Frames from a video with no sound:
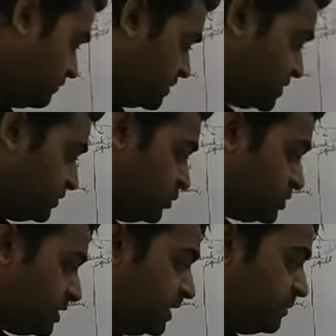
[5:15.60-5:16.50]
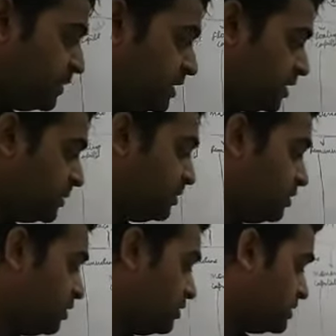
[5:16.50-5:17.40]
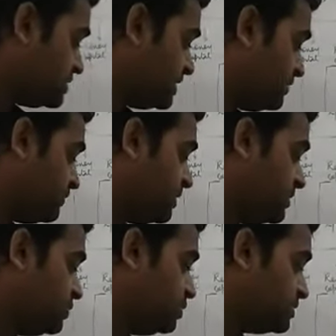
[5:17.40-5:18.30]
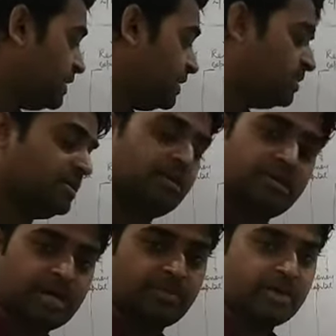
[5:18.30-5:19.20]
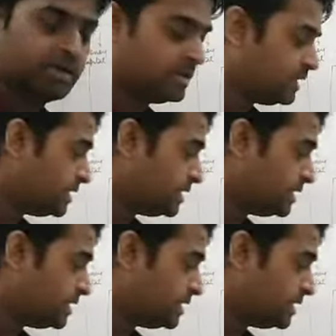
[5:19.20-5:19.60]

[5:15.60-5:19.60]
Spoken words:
which used in multiple or several use like typewriter, that